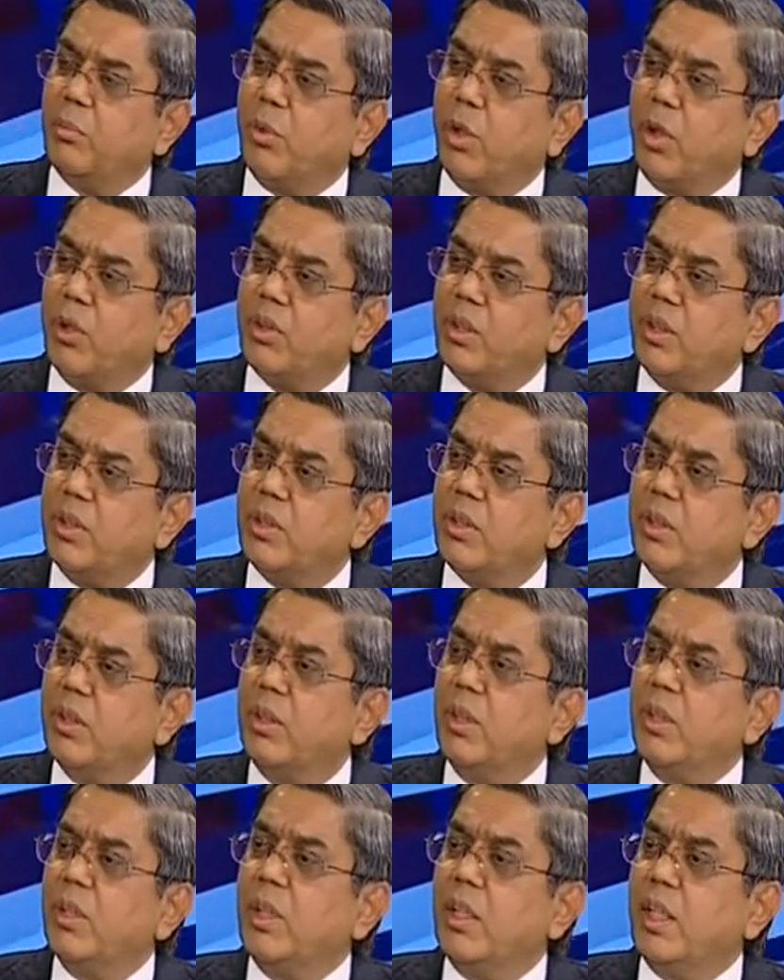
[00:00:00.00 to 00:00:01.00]
process
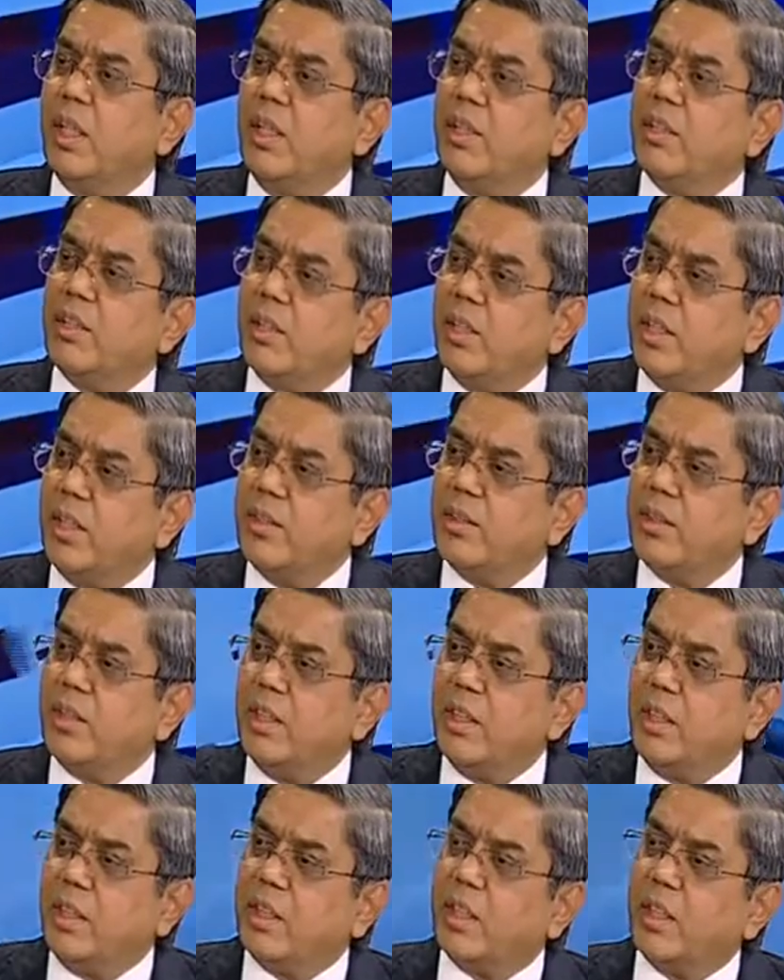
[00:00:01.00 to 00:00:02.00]
is
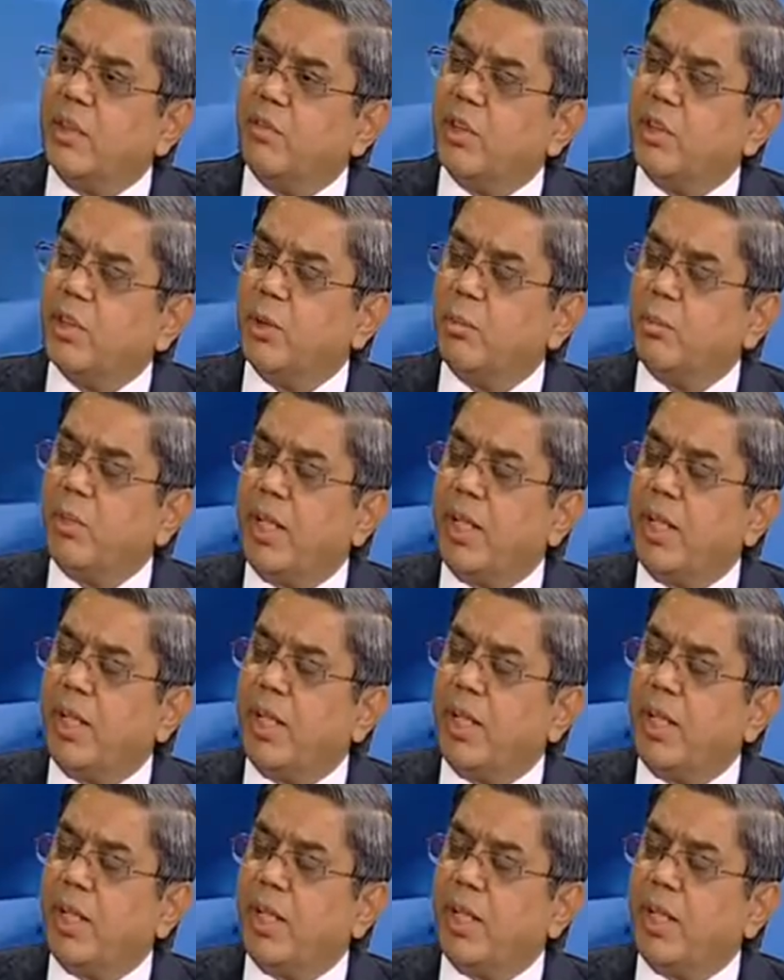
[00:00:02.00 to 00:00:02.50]
the conversion